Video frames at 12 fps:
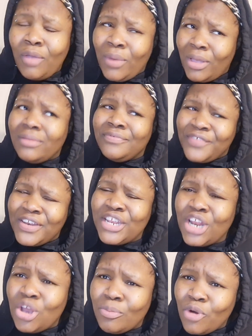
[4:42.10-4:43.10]
well, funny
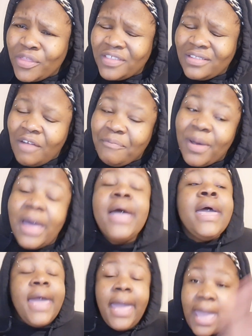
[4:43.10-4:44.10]
and a lot more other stuff. But
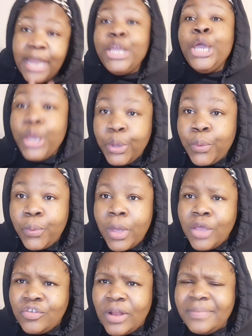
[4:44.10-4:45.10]
anywho, you know
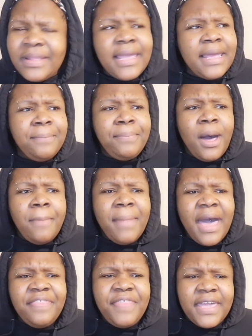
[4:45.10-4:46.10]
what I'm saying? But
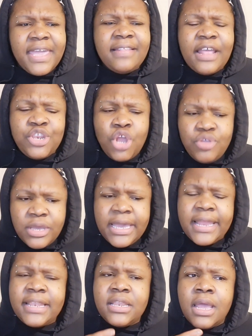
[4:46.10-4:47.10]
my thing is, I know you
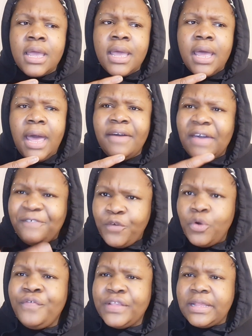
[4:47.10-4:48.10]
can
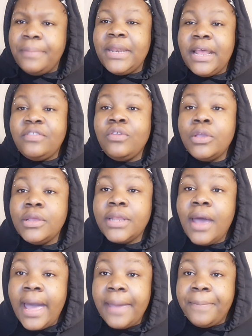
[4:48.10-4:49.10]
fall for somebody that's not your
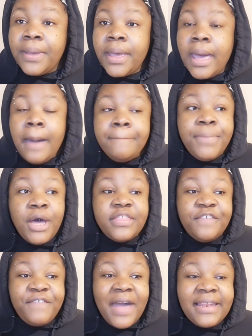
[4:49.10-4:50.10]
type. But
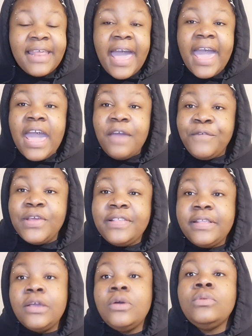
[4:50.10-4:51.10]
the fact that every
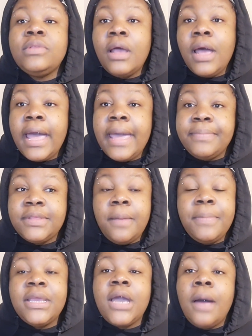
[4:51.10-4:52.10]
single time
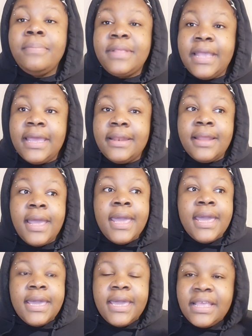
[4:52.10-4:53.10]
somebody comes in,
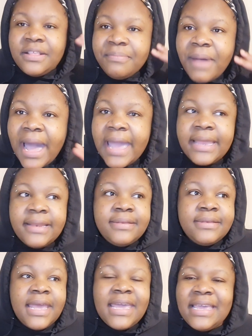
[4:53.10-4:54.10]
his
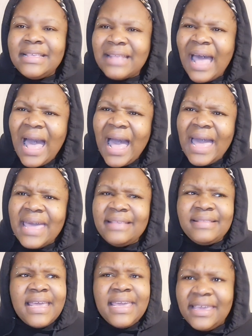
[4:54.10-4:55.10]
mind, his
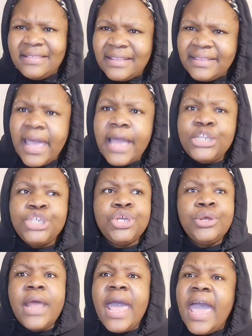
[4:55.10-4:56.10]
eyes, his
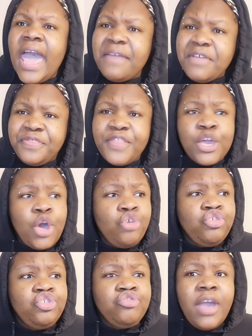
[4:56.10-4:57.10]
attention, everything
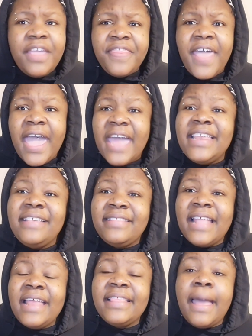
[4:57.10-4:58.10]
goes straight there. And he's
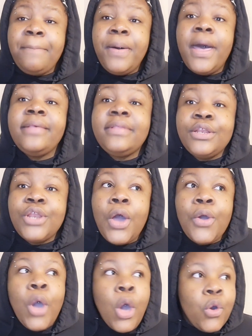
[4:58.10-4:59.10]
letting that person
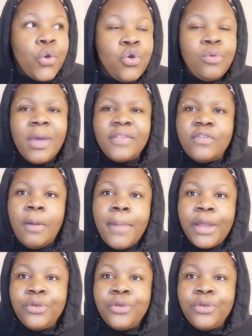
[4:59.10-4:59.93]
know, Uma is not